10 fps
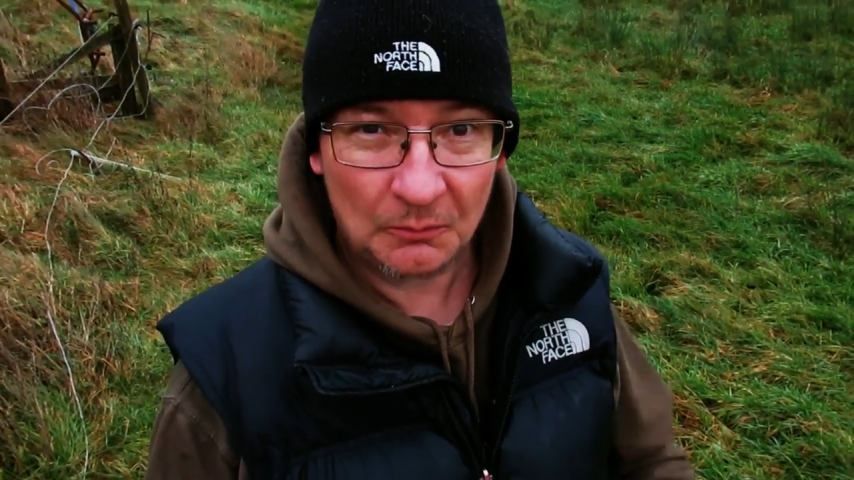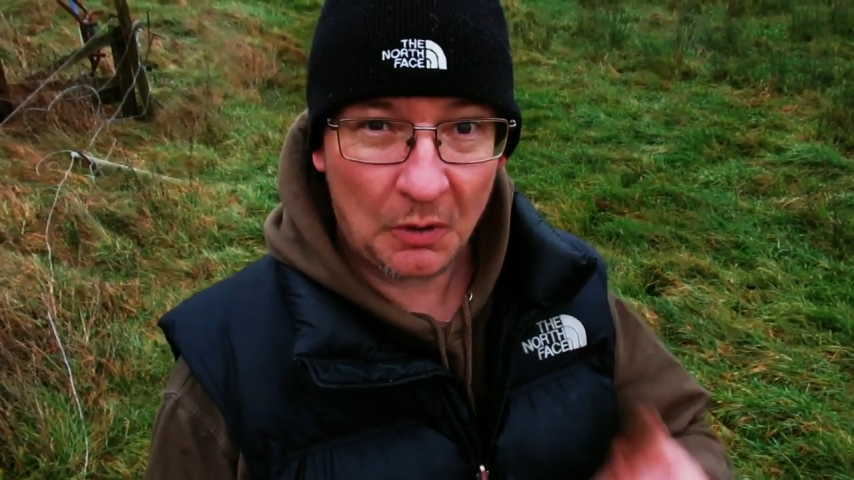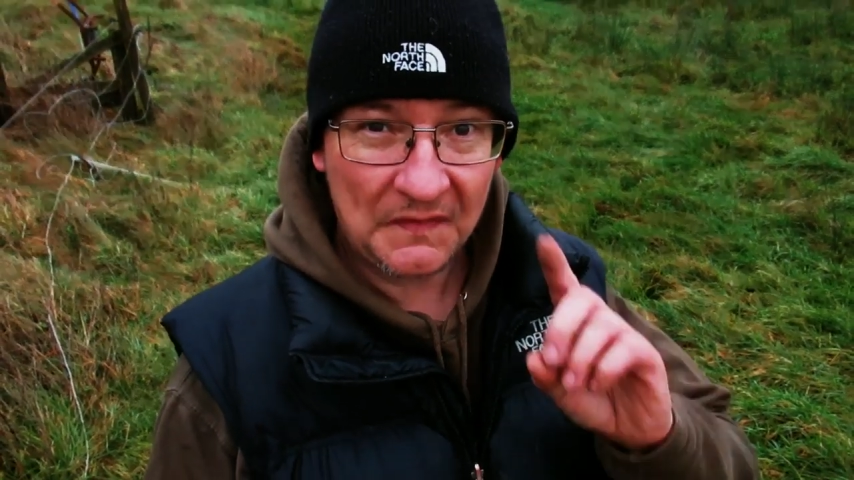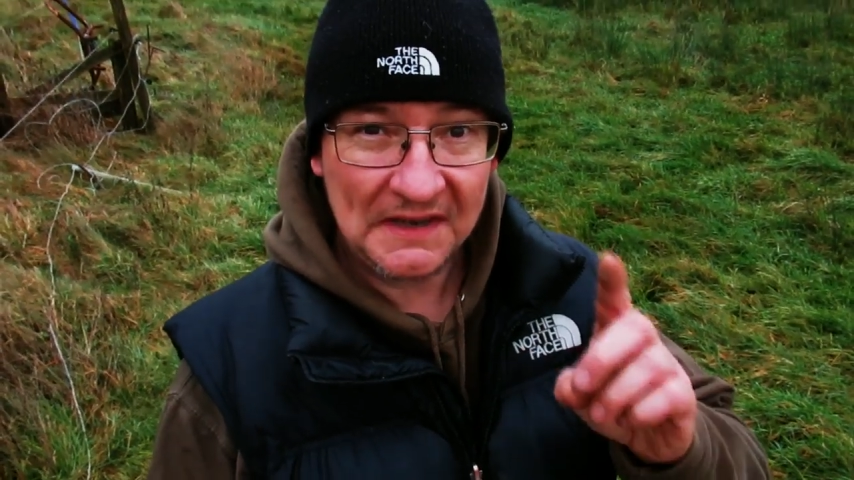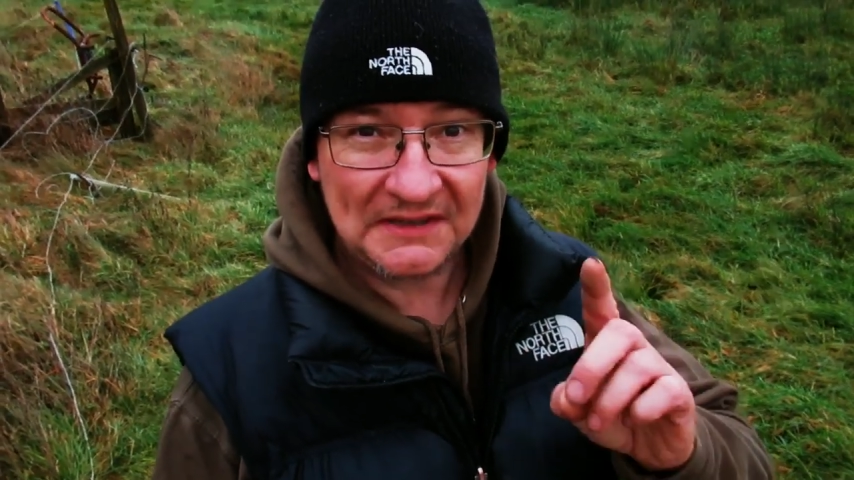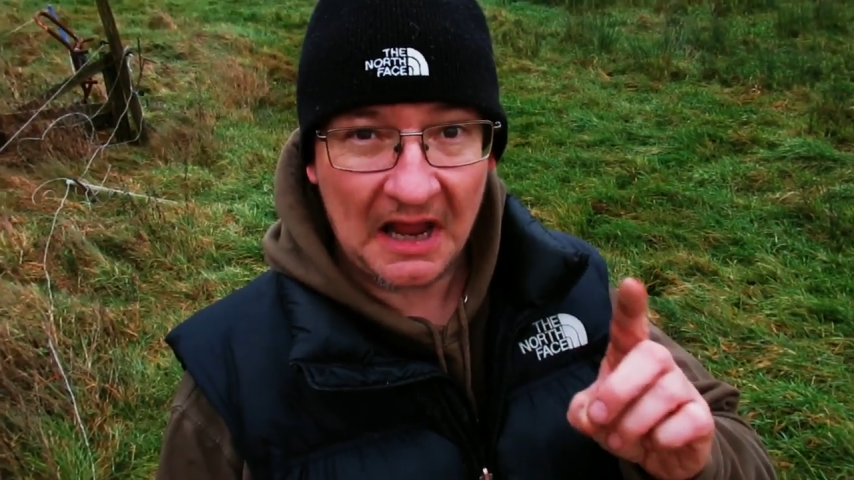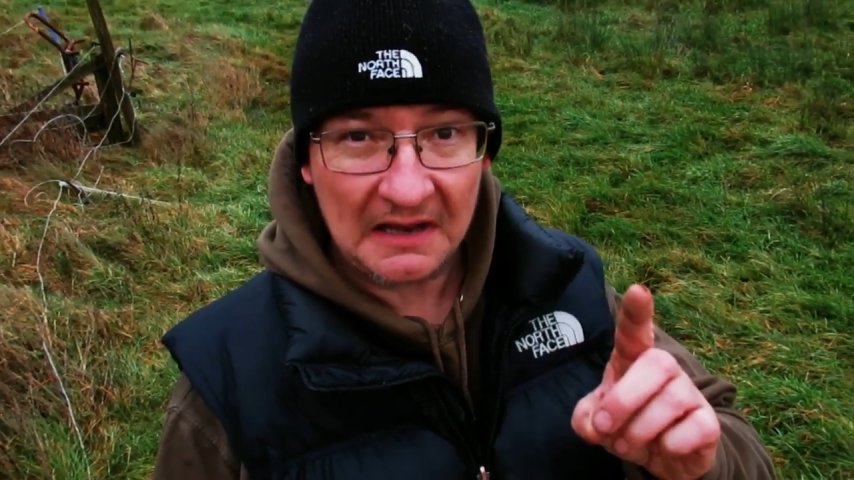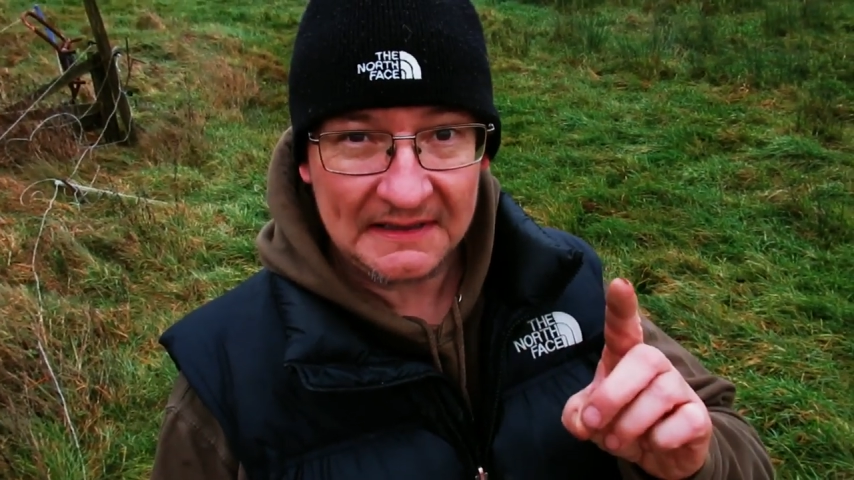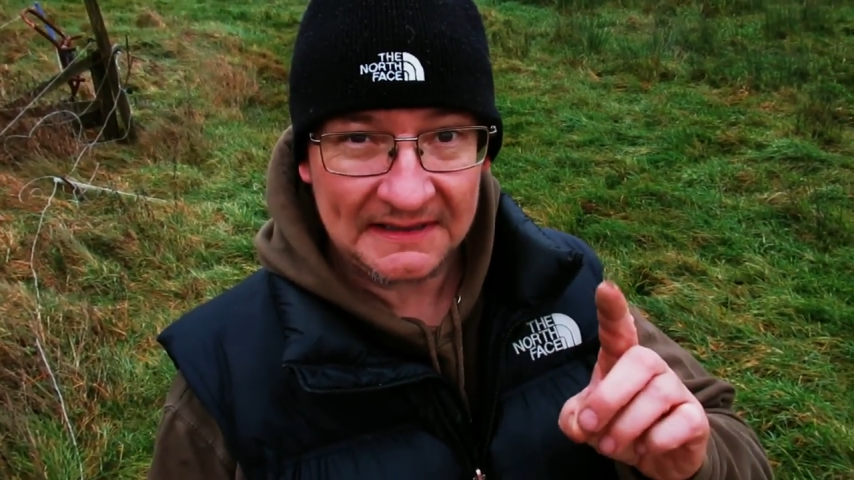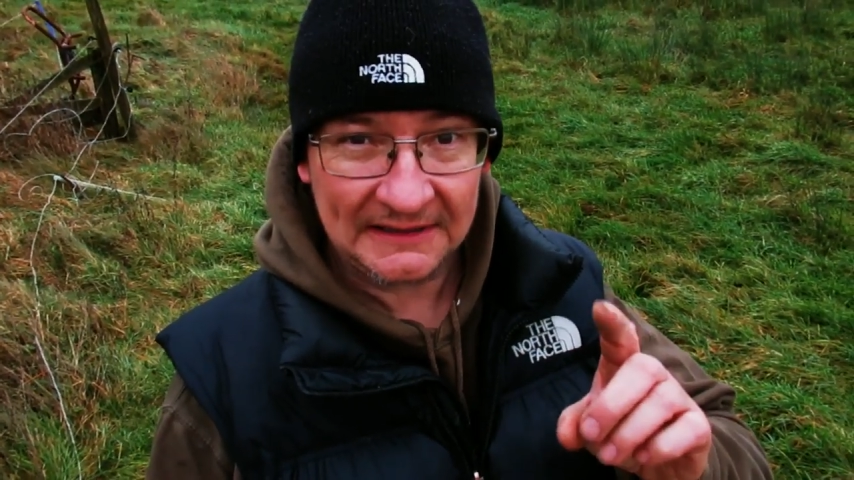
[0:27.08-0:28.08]
What this
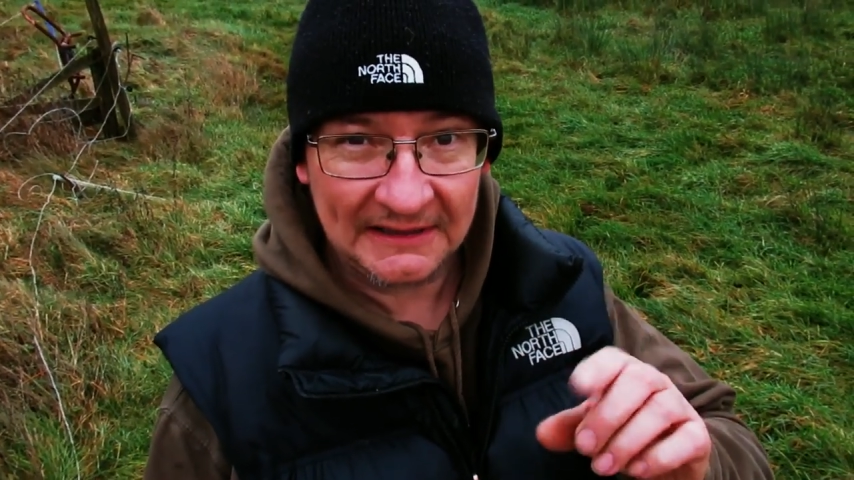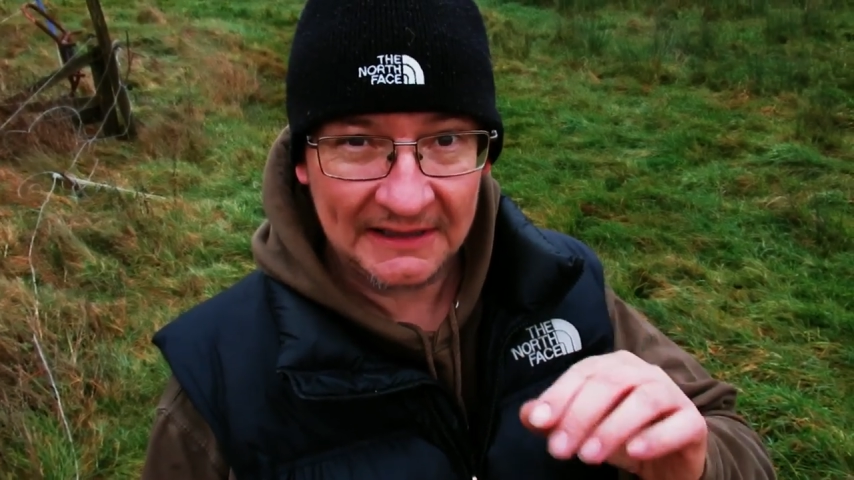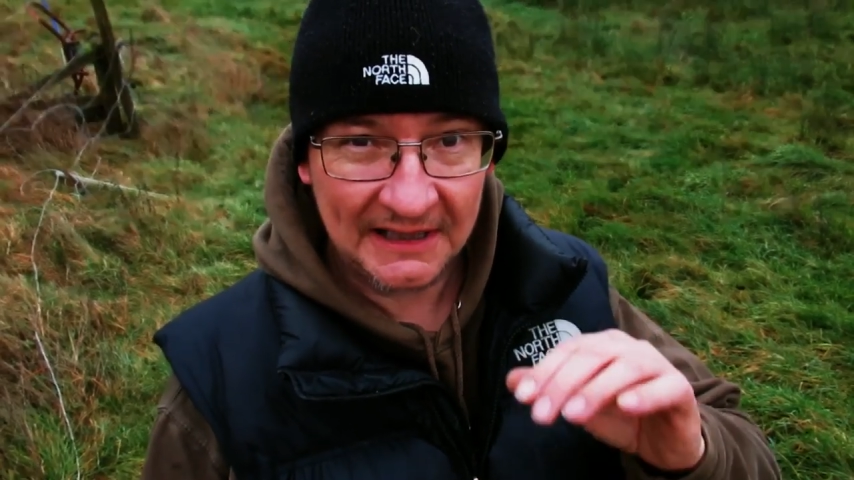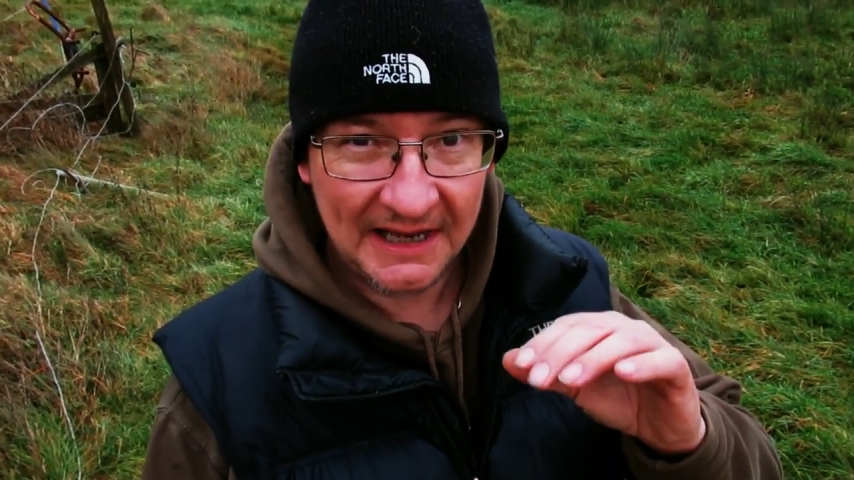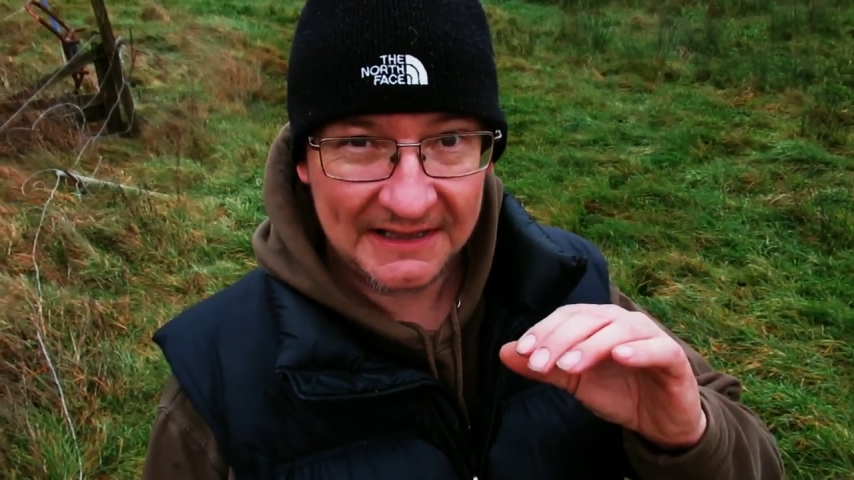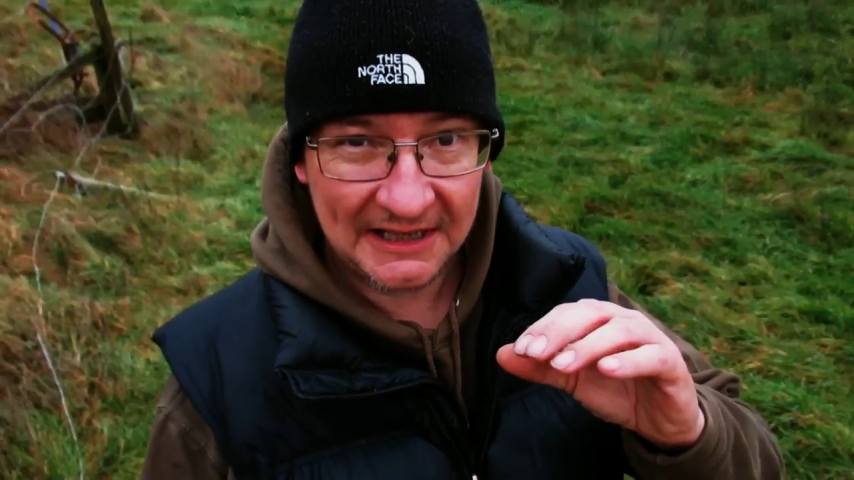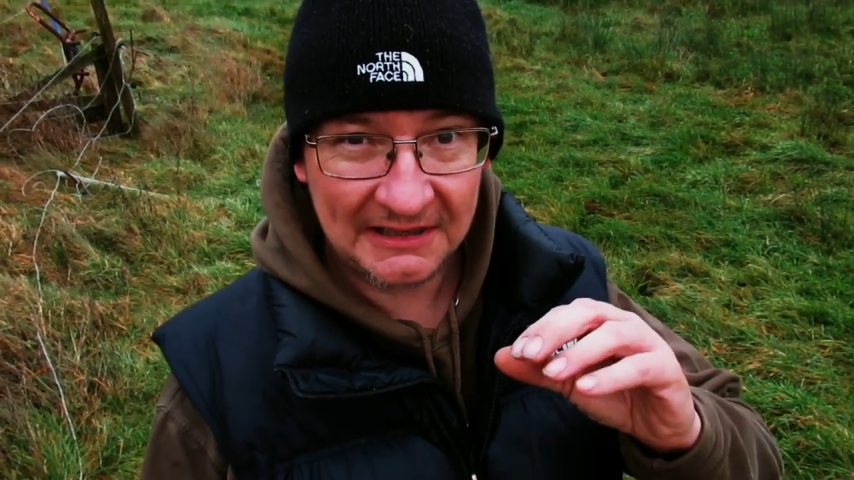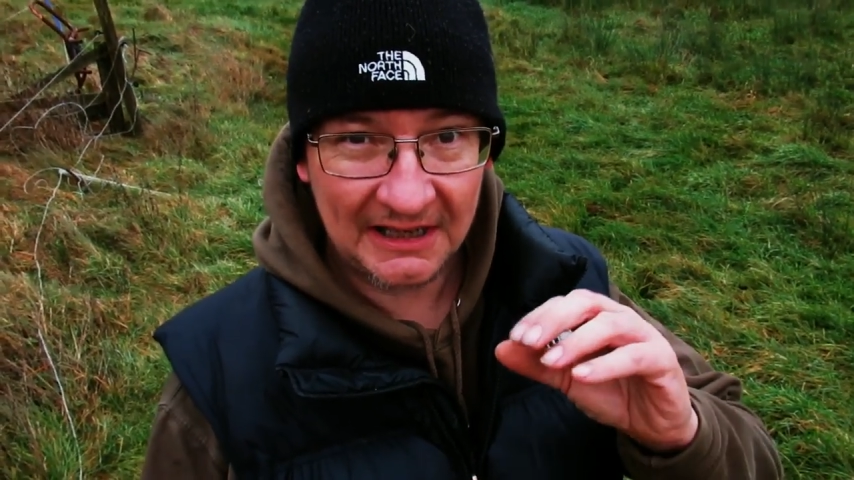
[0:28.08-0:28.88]
does is